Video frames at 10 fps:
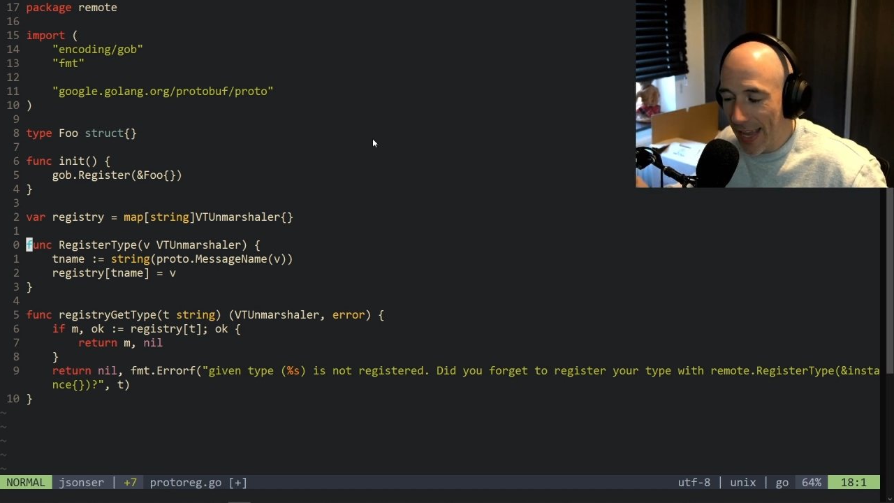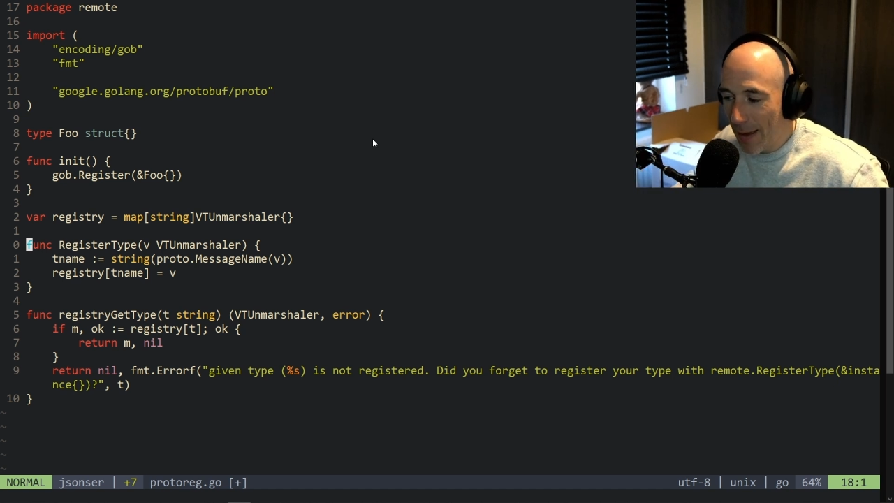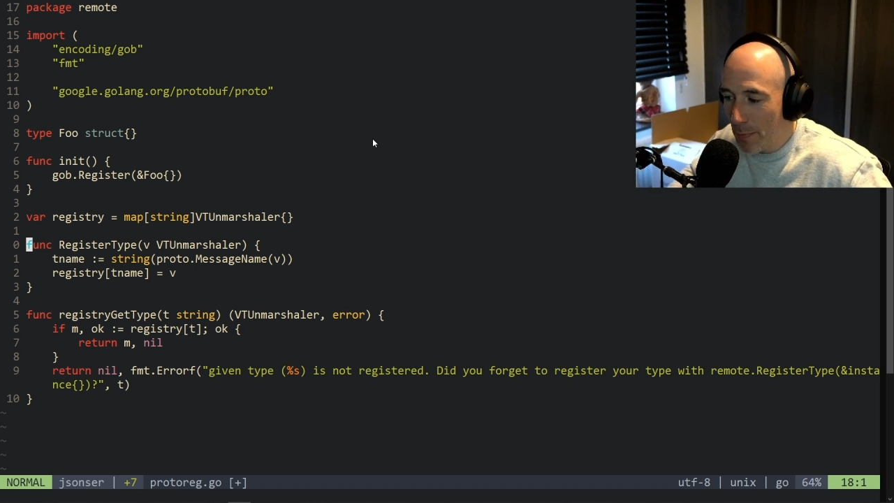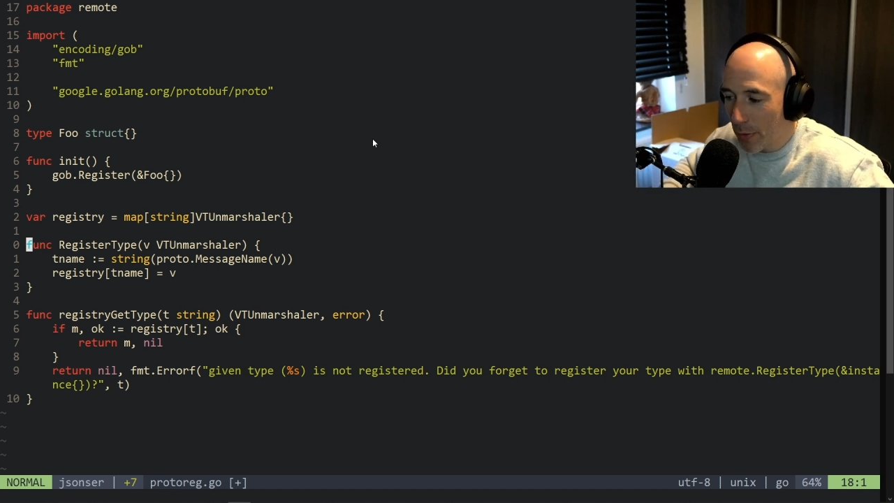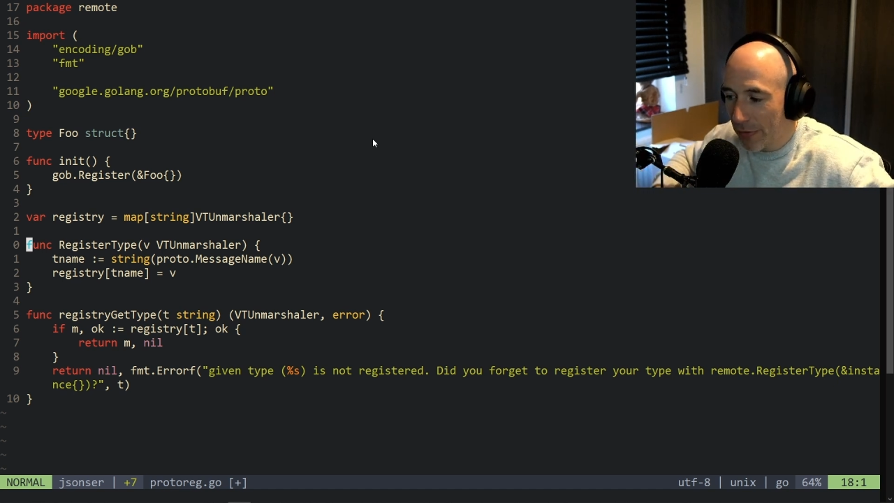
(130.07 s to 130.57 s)

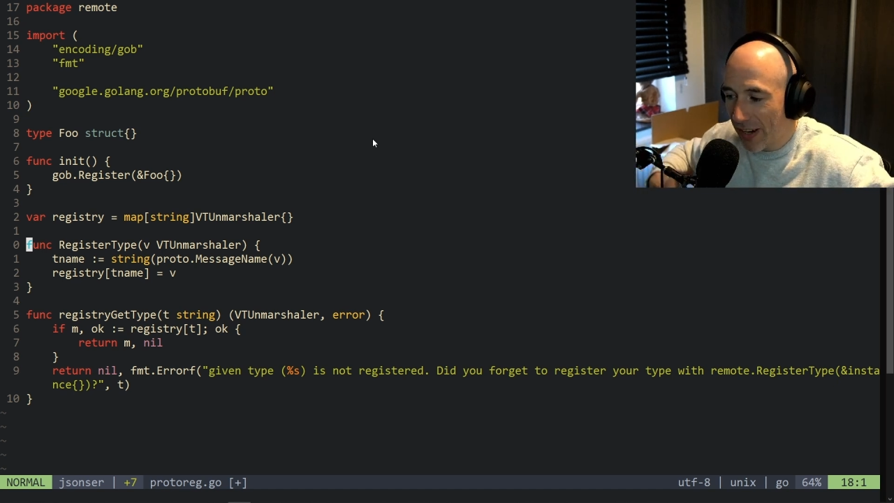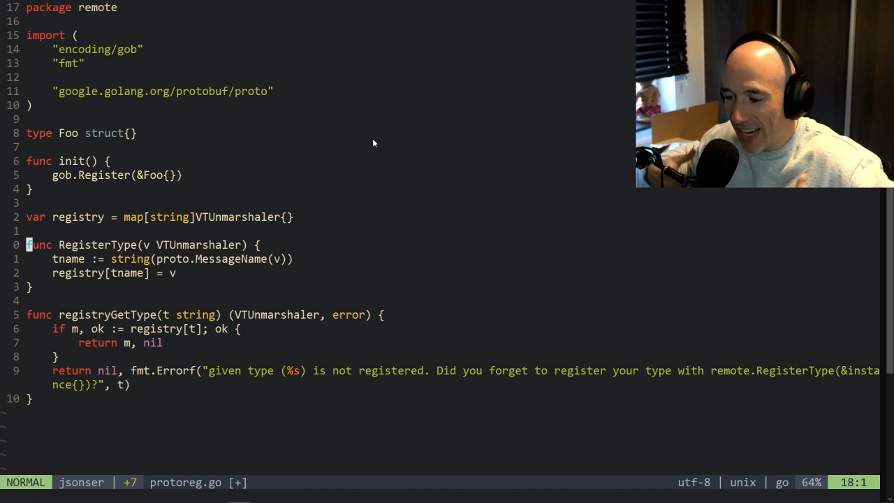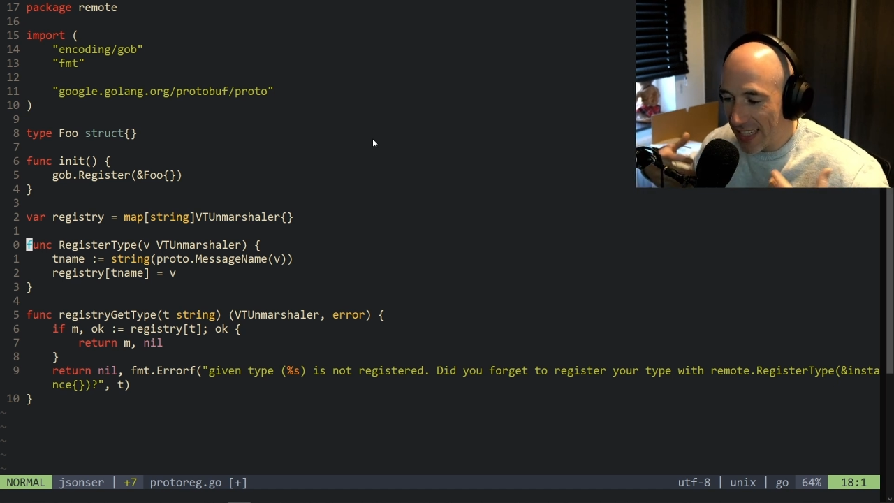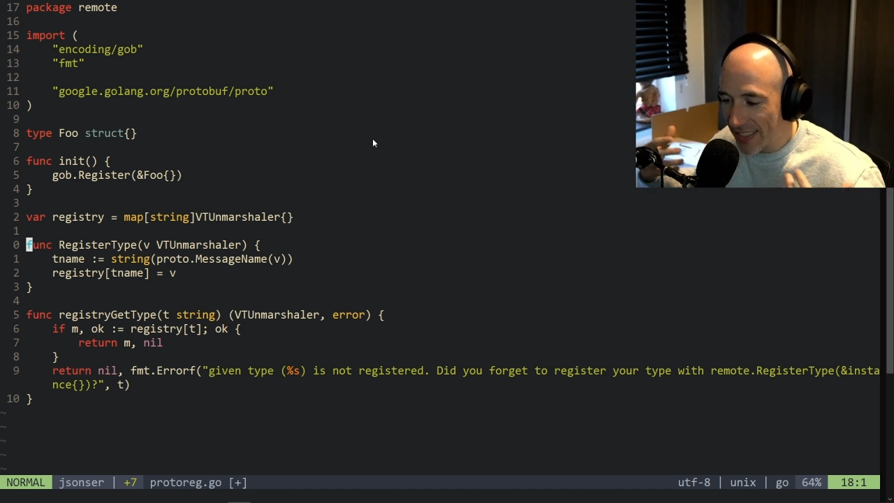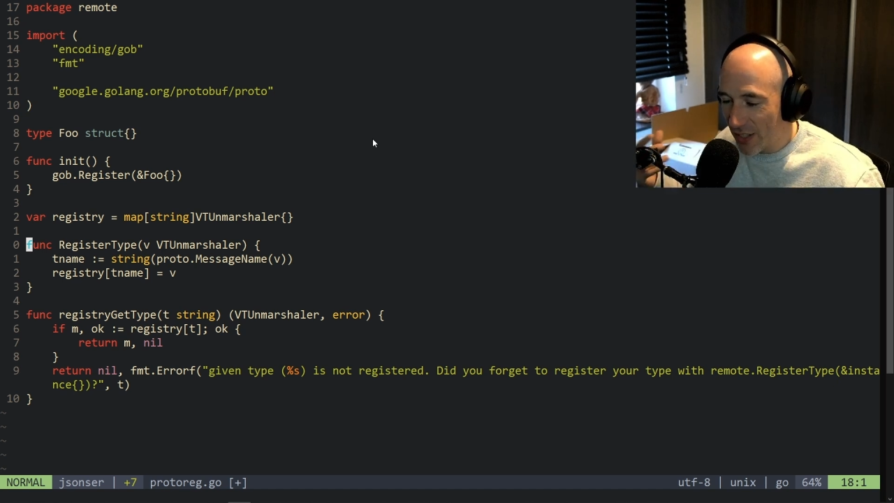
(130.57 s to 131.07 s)

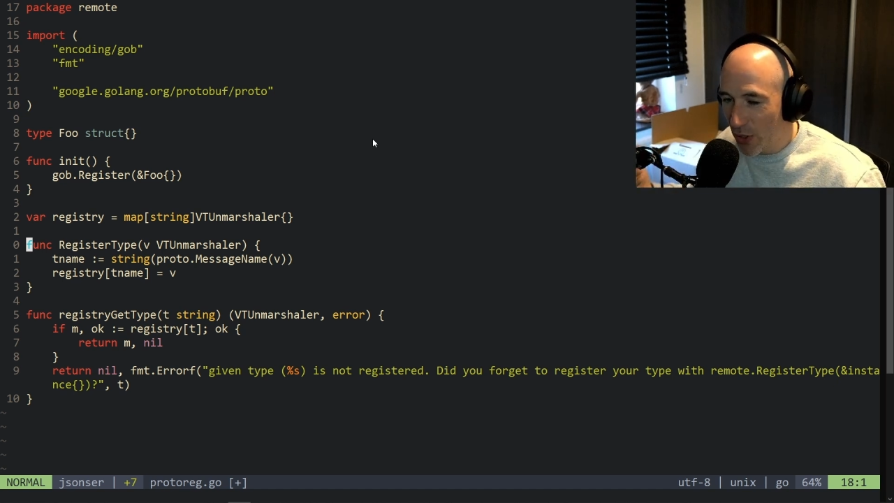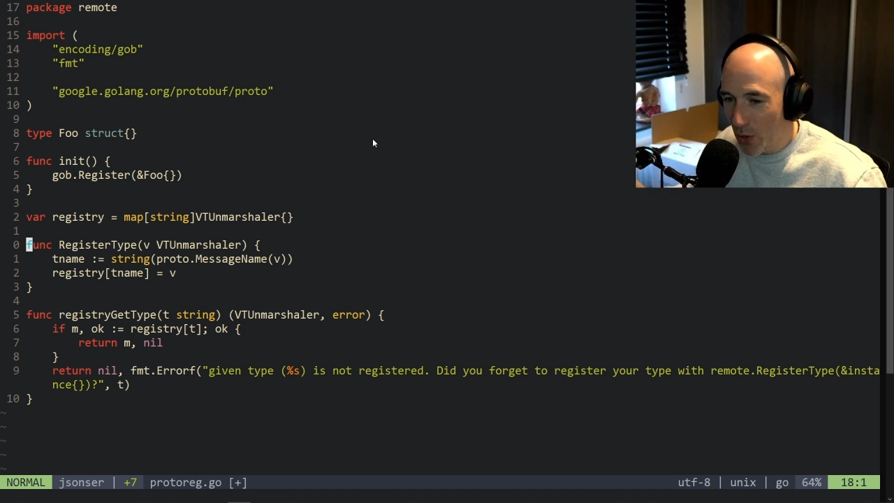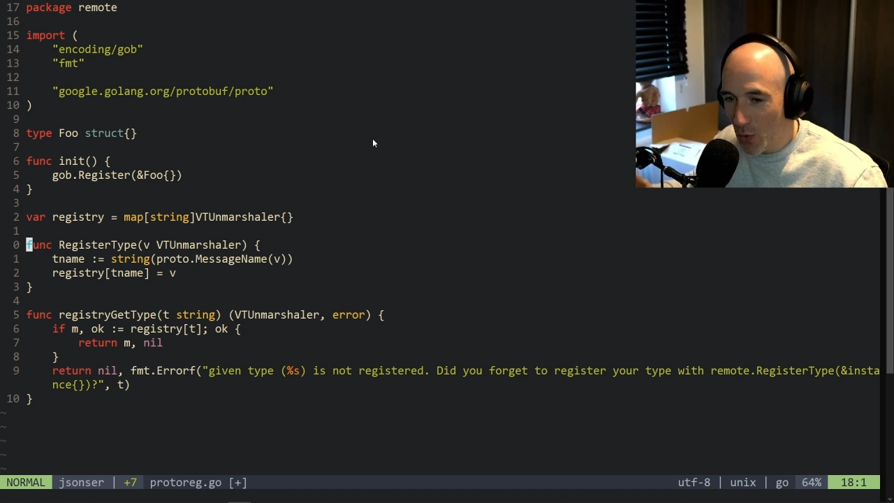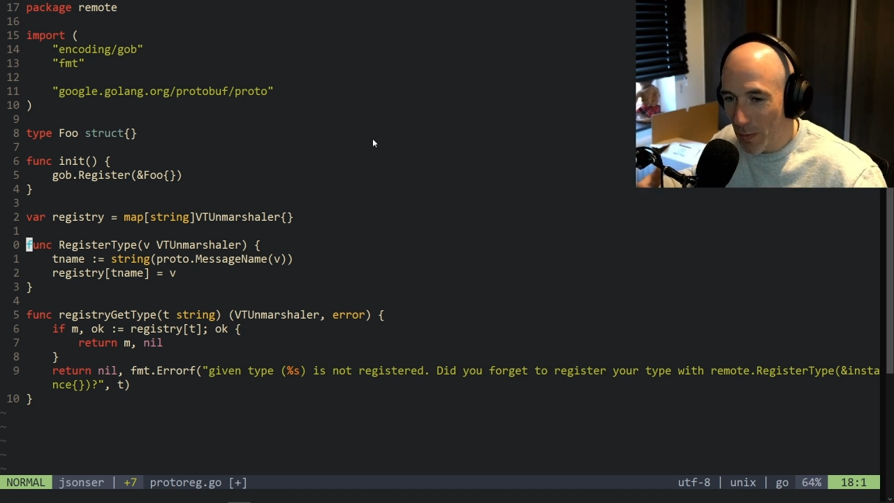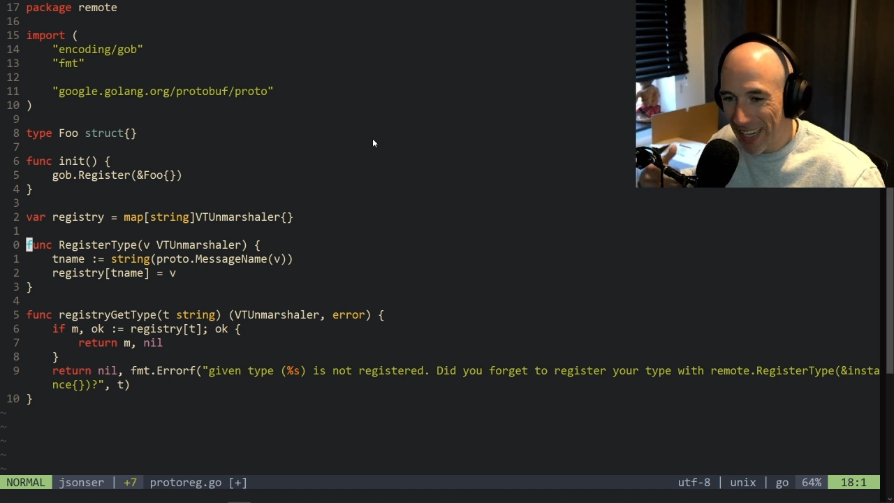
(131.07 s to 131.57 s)
improvised
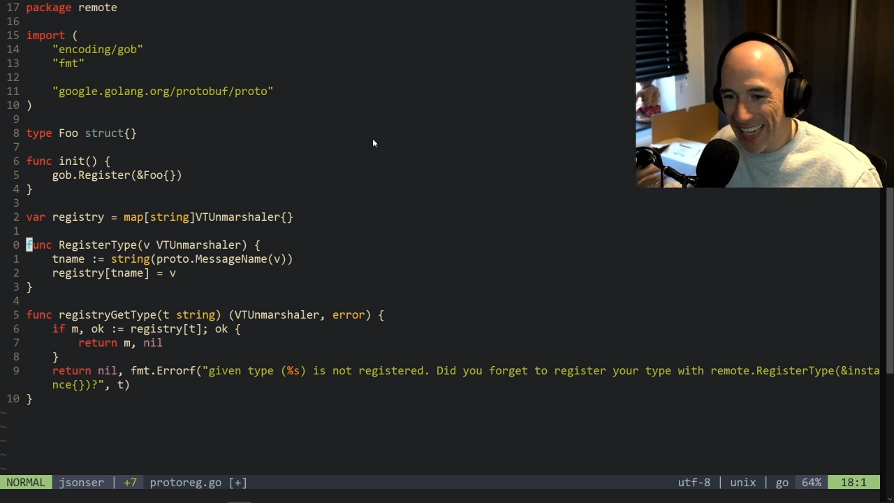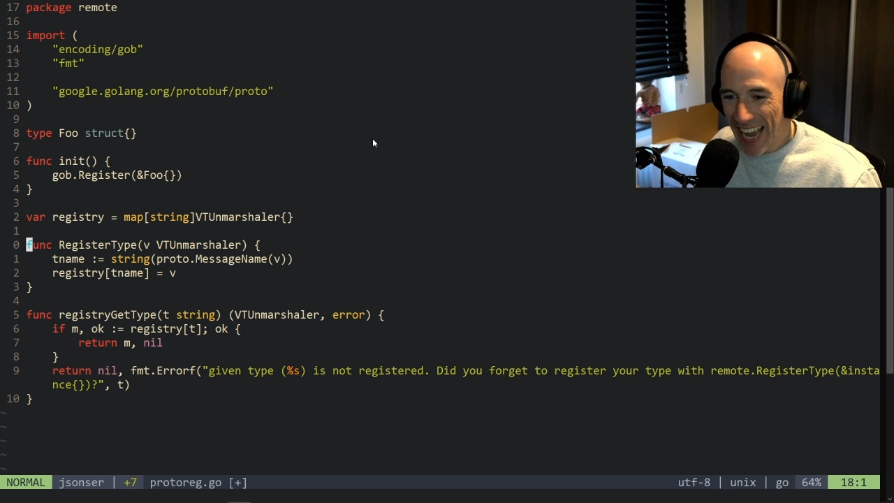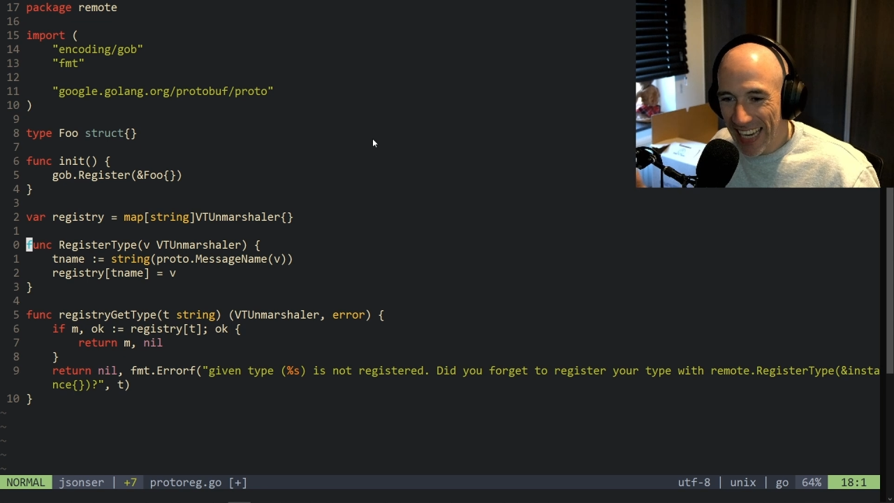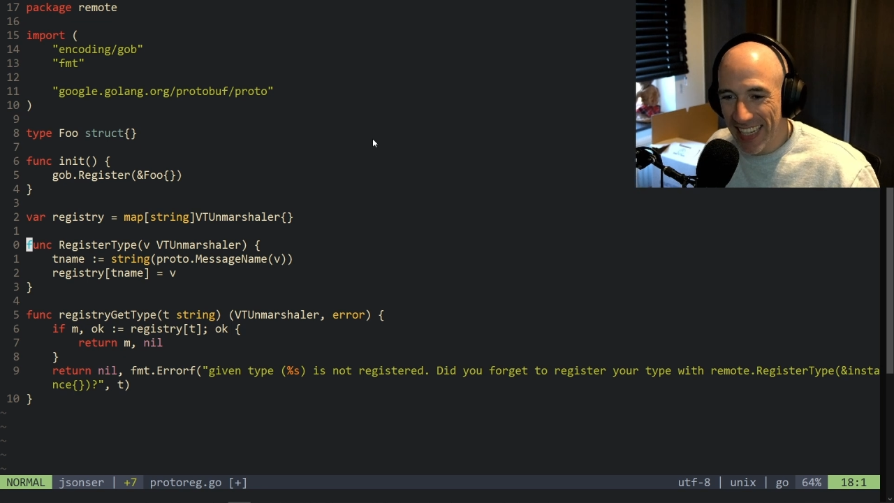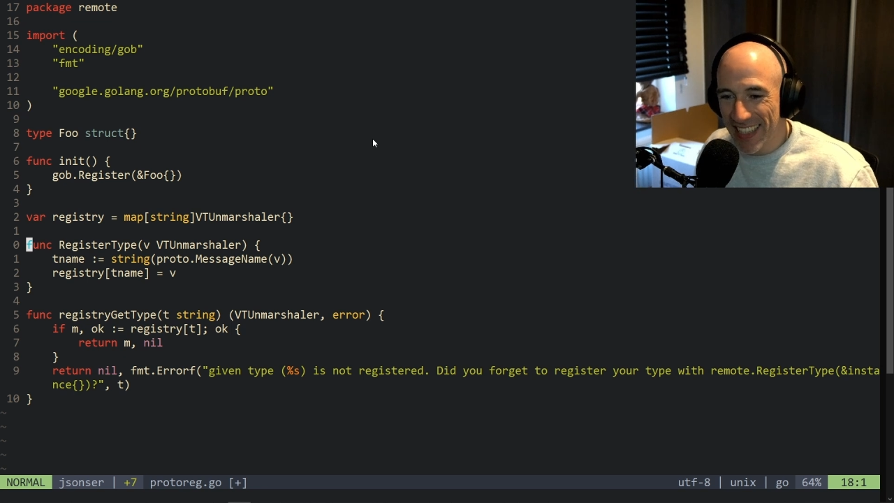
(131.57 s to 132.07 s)
new
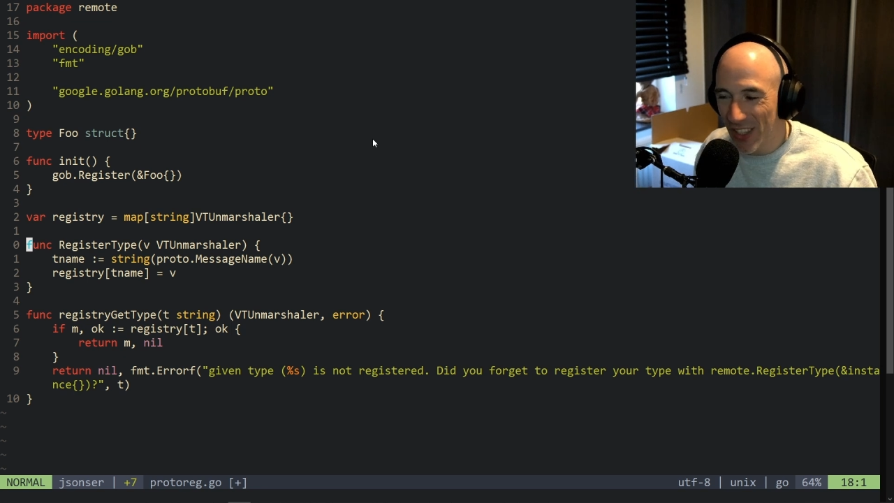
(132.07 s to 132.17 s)
mechanics